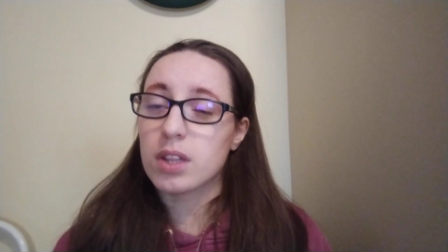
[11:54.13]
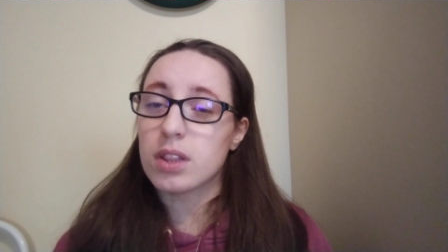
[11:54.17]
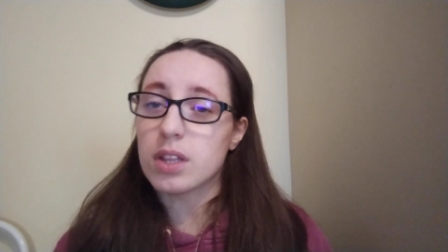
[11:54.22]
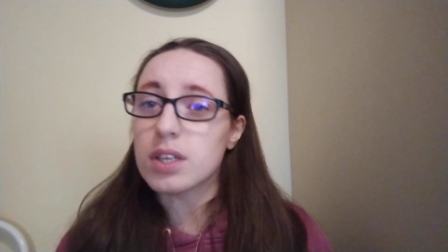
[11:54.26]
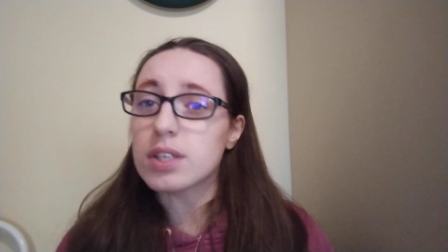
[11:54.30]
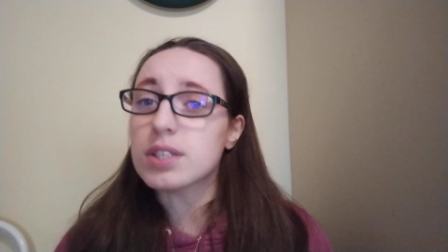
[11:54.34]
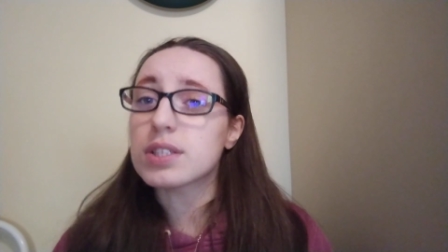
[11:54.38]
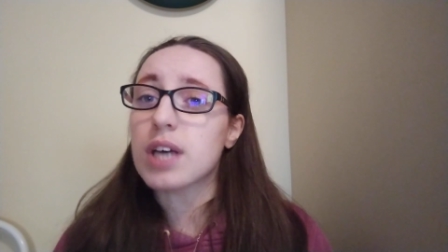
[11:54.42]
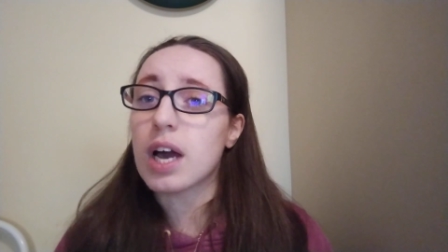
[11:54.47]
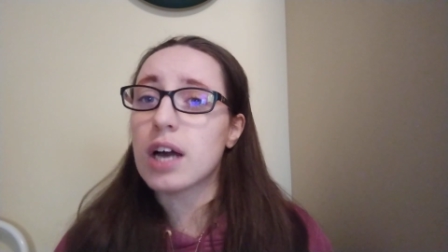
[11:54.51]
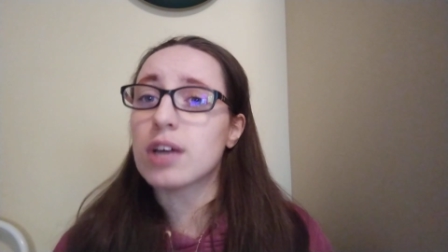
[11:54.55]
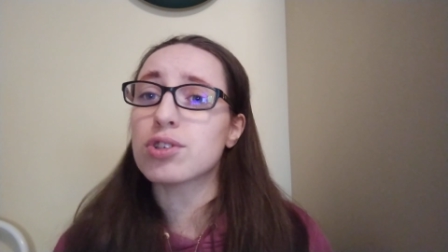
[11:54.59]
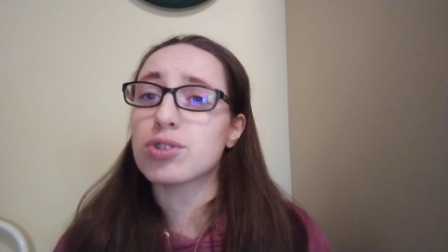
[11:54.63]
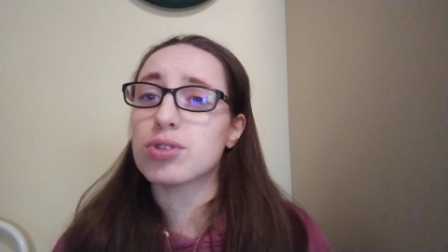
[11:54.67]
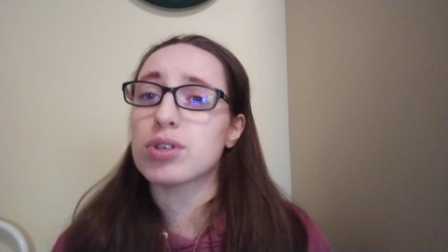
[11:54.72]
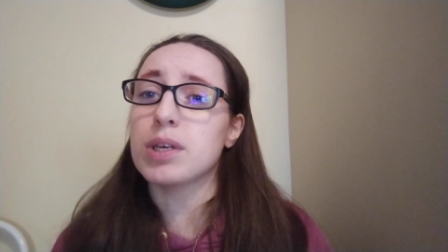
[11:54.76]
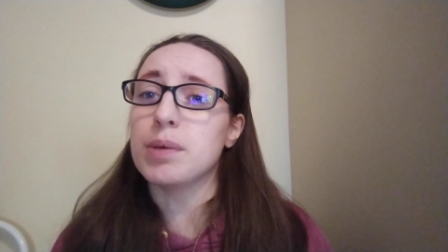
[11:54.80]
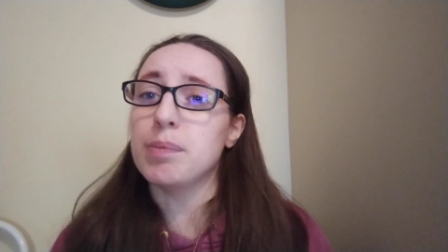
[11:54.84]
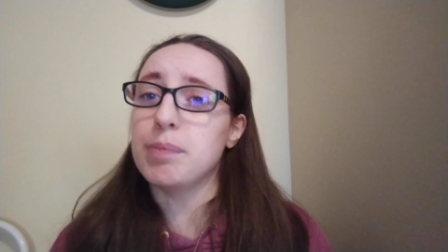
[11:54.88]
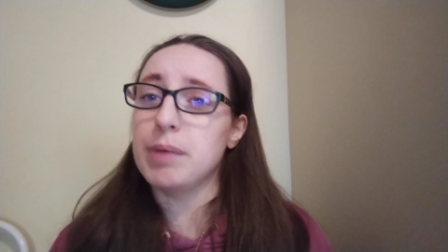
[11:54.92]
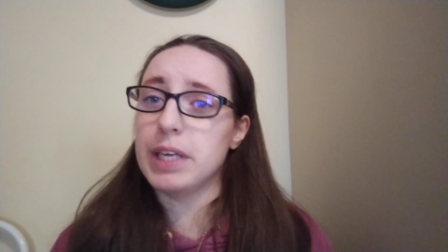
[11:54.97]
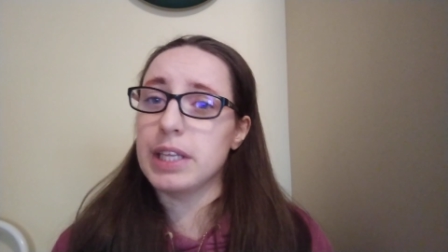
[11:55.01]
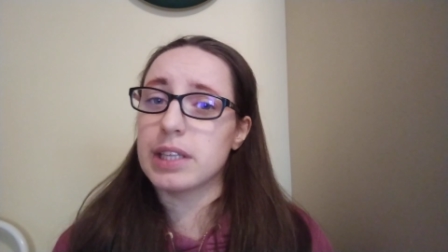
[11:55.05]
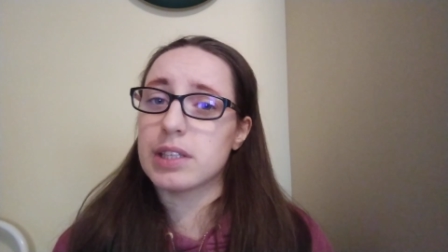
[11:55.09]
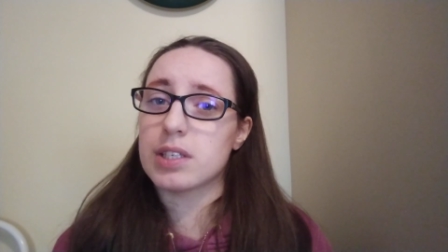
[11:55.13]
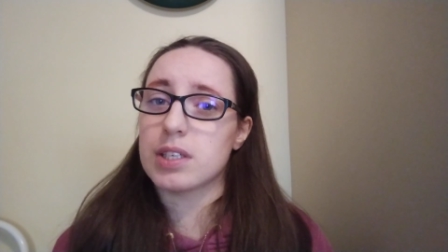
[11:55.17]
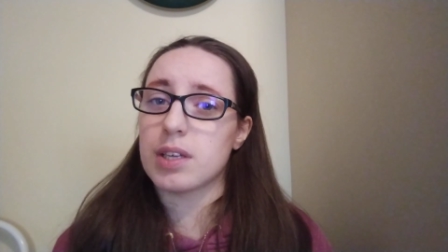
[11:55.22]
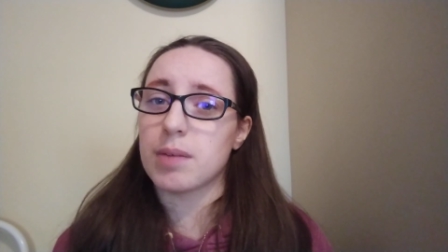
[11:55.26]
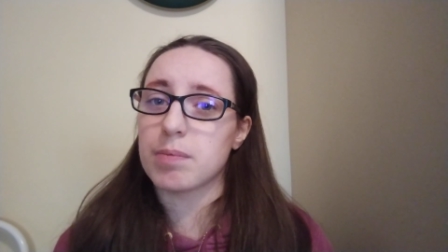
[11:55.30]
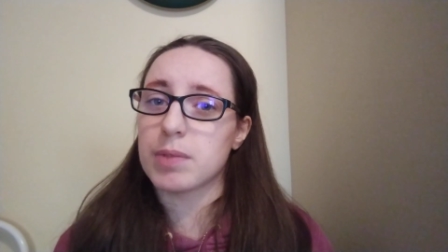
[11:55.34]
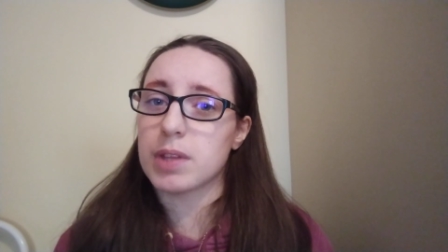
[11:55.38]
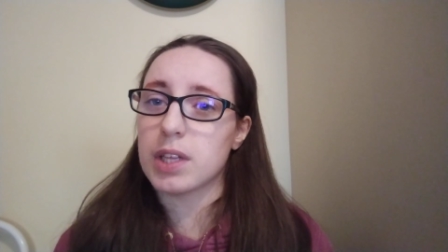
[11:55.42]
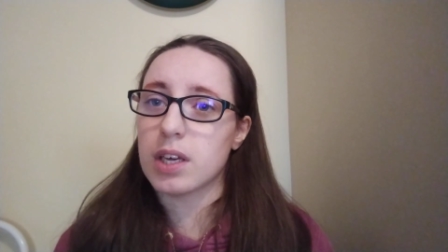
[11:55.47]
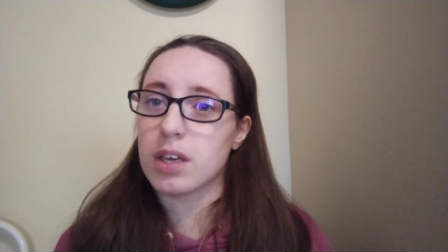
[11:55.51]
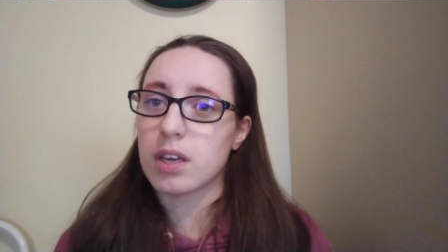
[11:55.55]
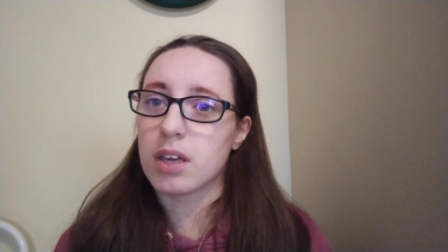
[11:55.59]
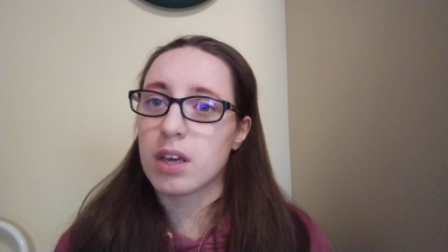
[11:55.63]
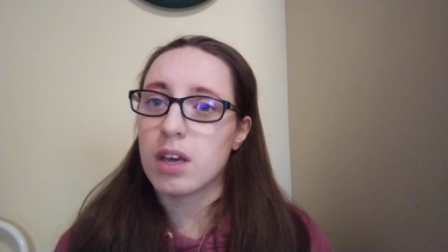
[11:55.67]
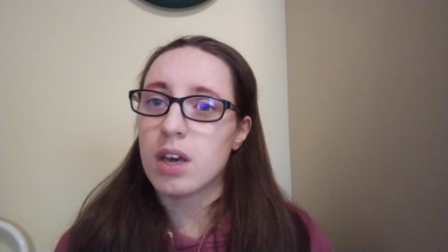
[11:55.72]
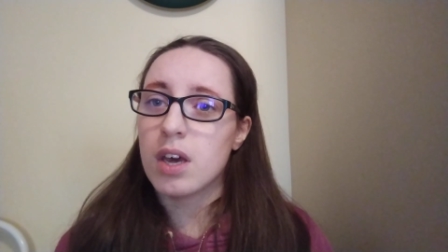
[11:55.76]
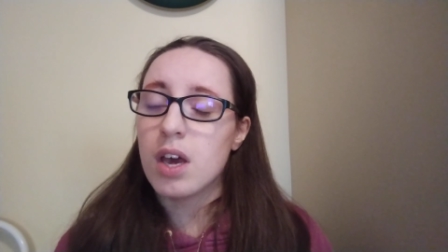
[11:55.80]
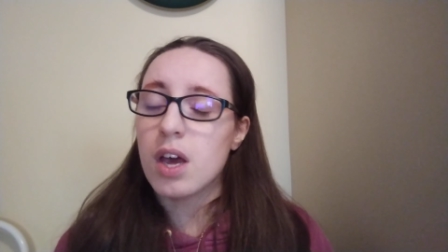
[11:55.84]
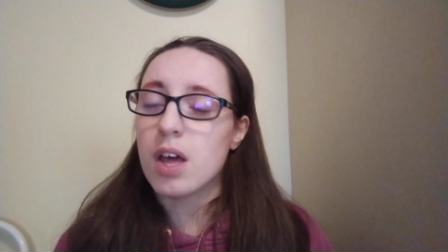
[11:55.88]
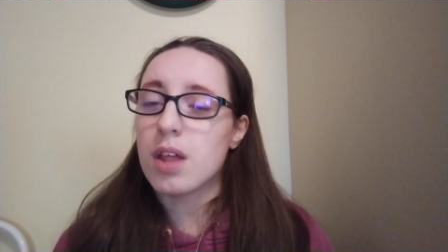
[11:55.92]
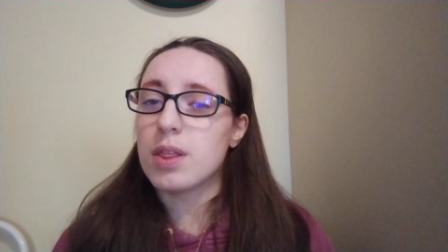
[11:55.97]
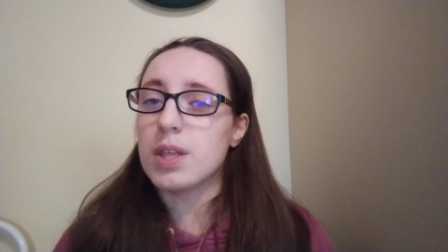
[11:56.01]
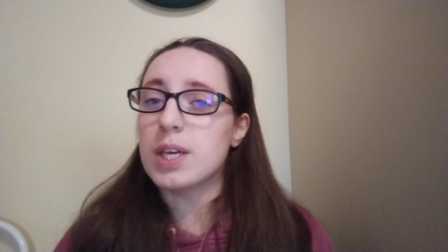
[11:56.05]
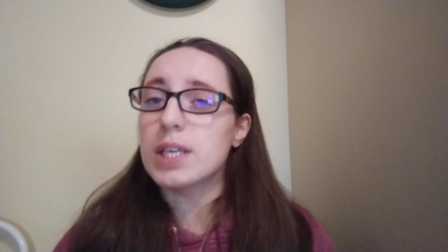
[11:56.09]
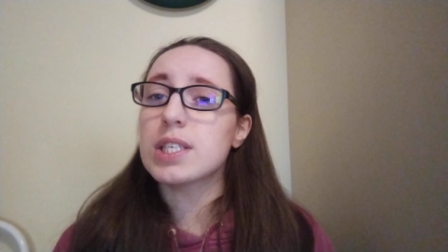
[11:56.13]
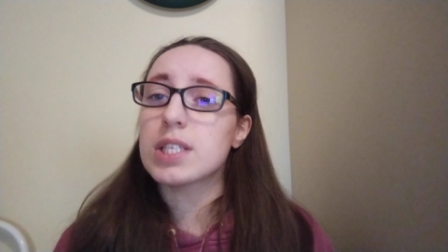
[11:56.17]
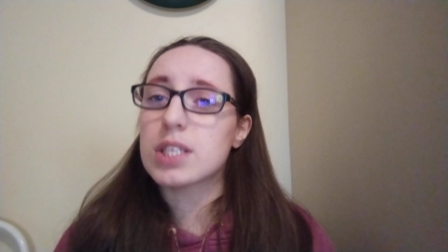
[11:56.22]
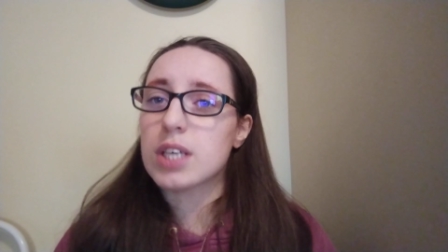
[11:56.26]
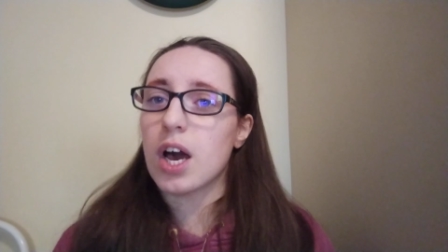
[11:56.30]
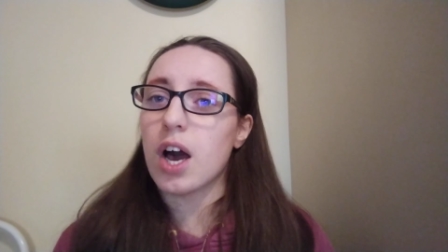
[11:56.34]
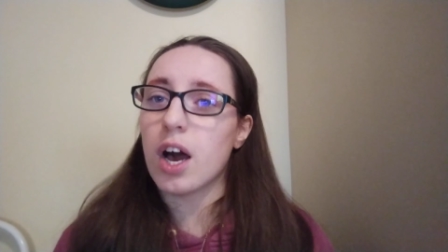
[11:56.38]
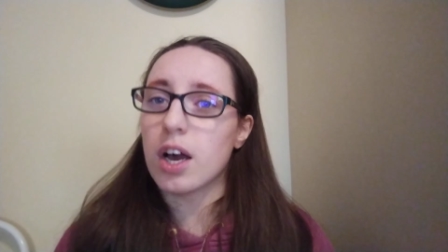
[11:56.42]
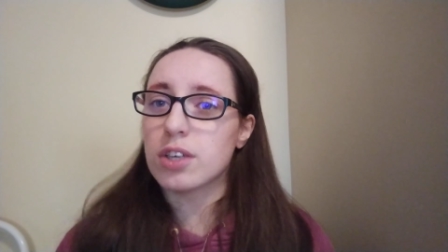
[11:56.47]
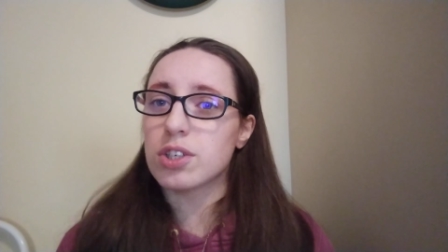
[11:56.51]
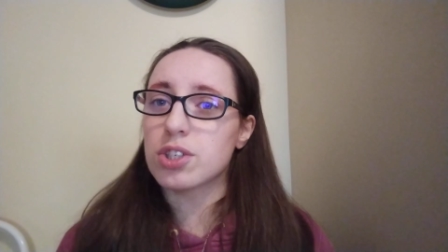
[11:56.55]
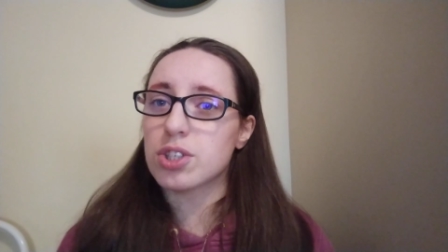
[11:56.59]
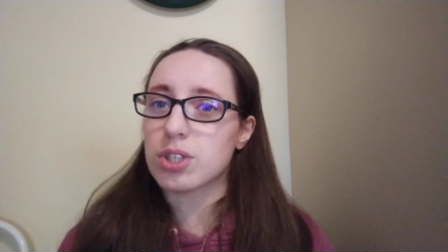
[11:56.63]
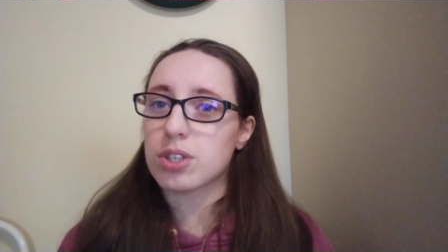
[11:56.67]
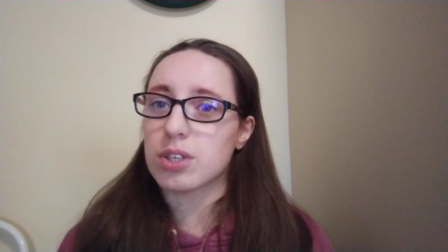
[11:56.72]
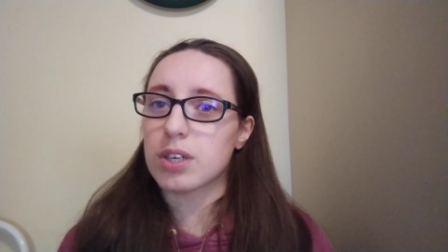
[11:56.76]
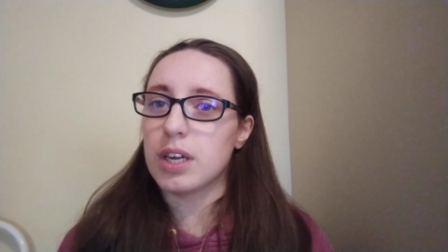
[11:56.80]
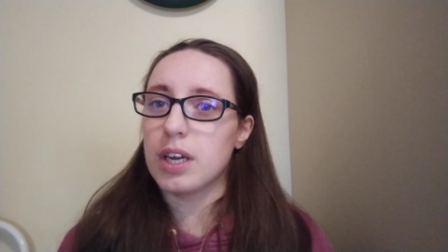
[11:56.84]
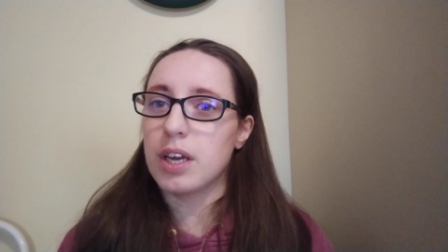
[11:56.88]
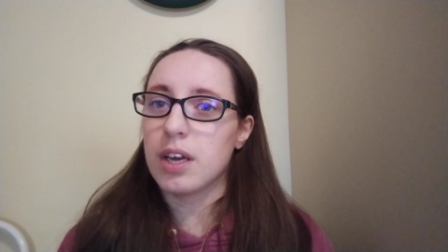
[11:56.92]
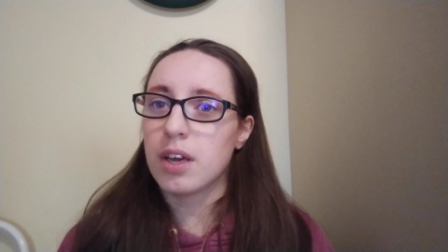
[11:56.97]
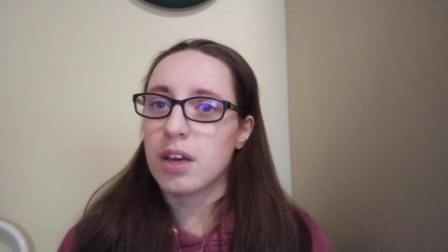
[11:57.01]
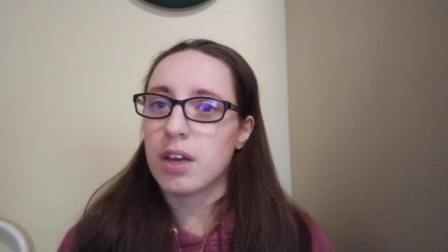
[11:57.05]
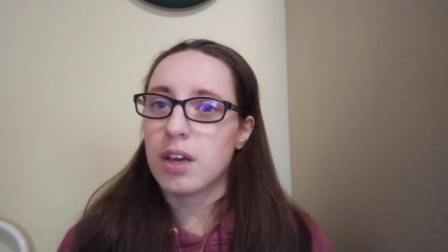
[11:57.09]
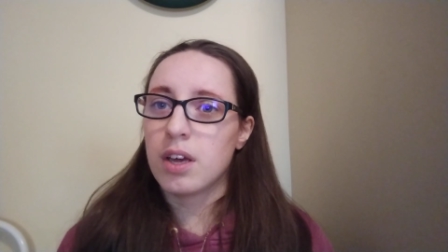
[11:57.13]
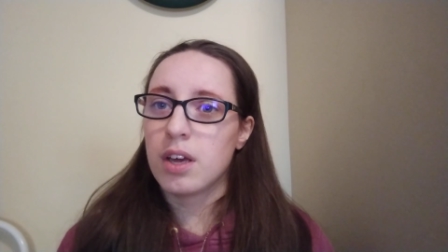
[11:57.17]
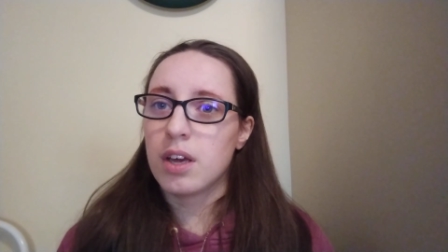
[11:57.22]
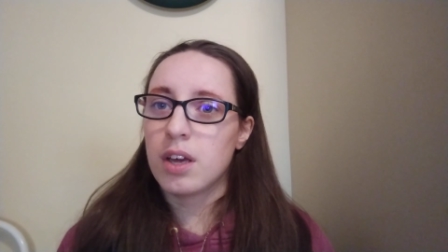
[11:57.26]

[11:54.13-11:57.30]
This country means something. This country